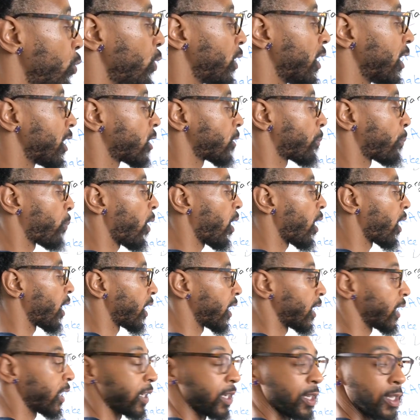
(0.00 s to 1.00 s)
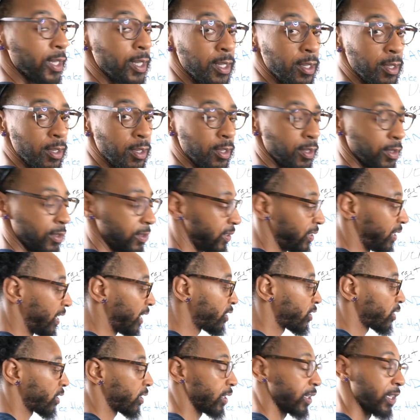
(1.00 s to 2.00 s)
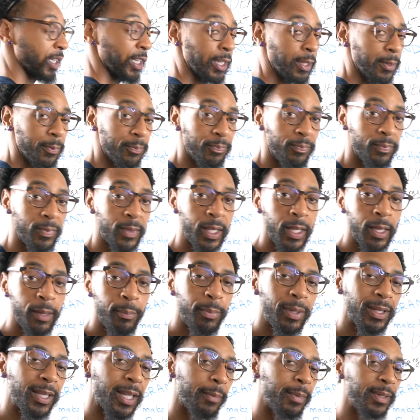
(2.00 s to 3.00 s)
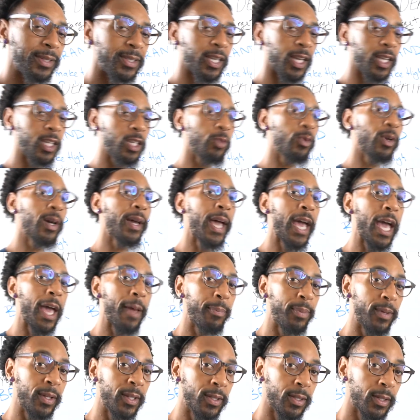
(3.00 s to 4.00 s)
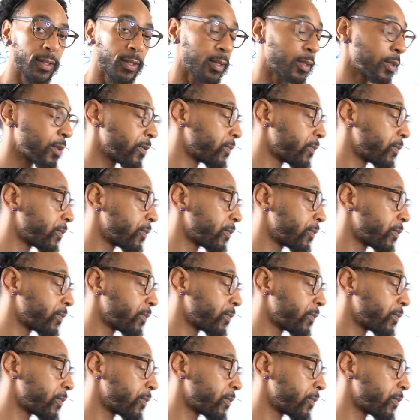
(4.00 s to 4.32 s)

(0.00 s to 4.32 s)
this part digitally. But let me tell you what happens.